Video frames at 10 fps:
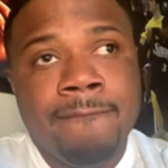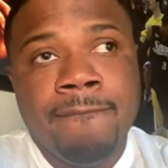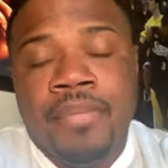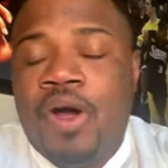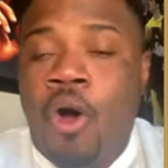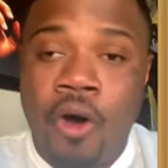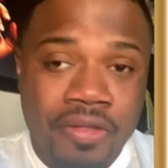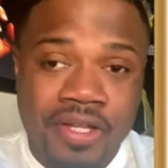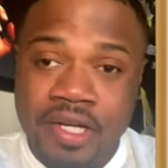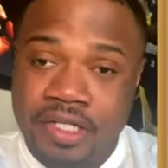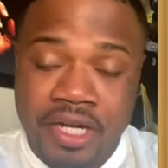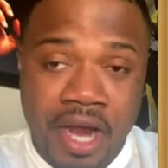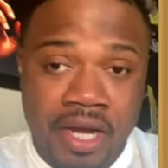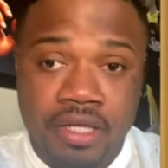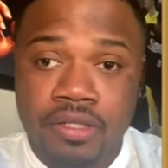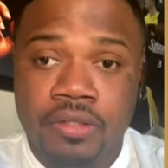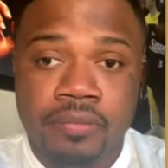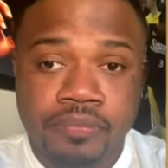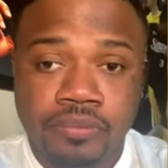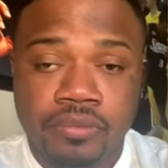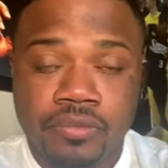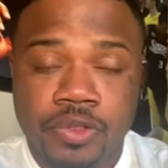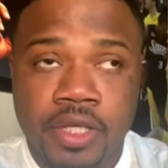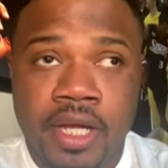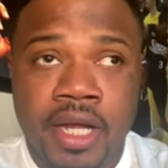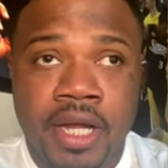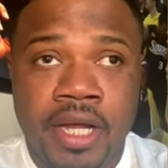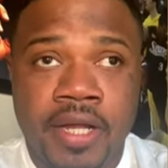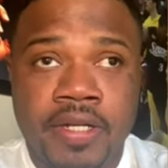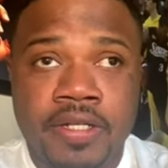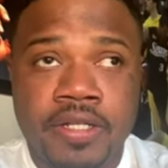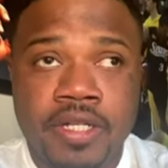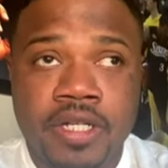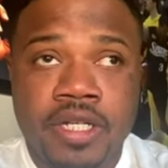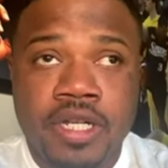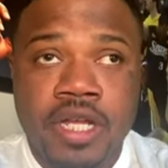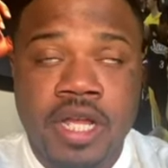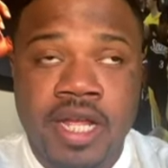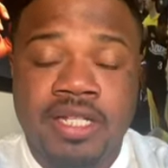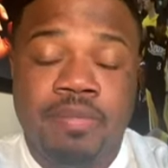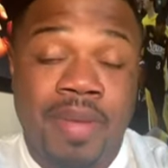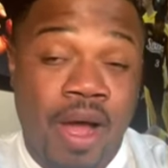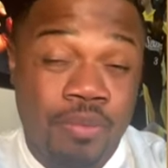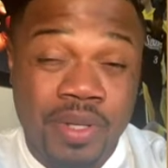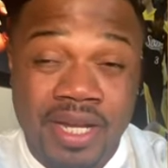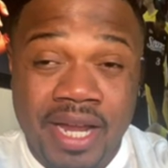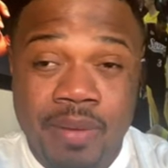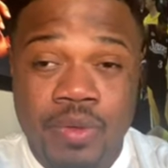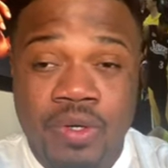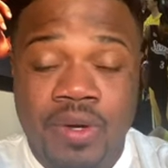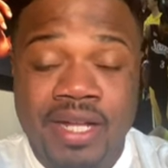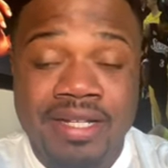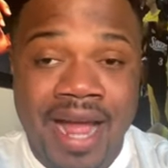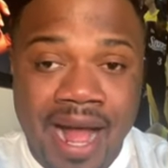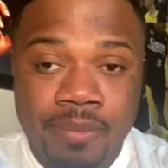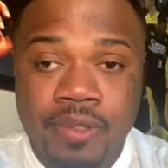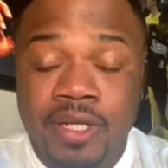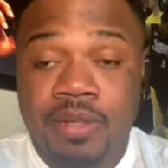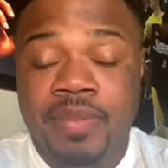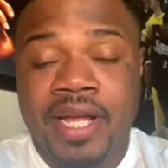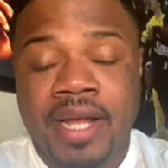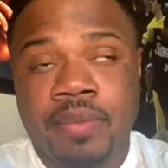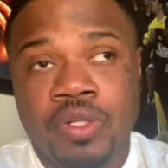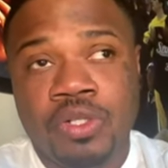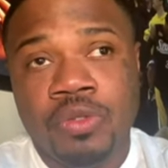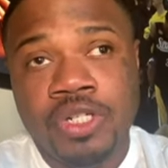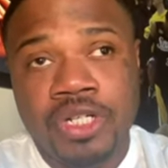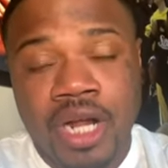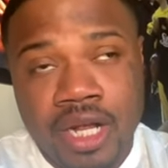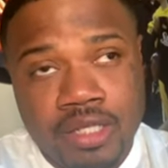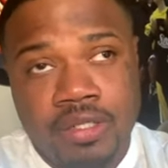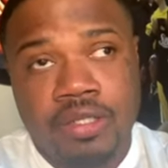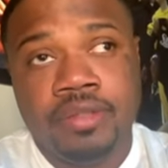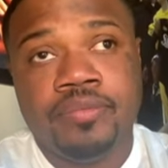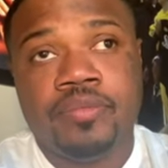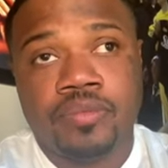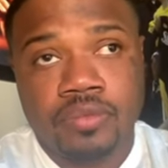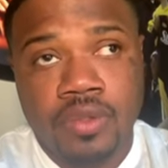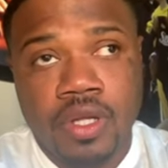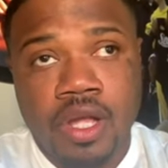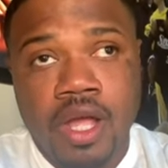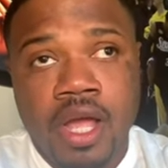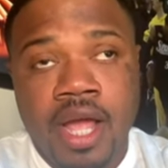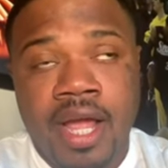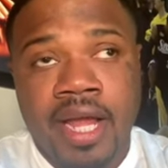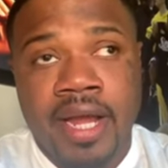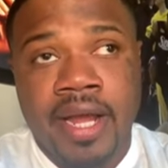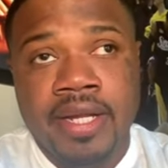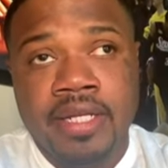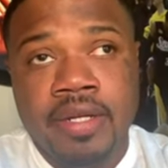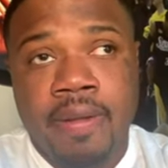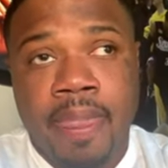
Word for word: But all things change. And it's about being able to adapt and to be able to adjust. And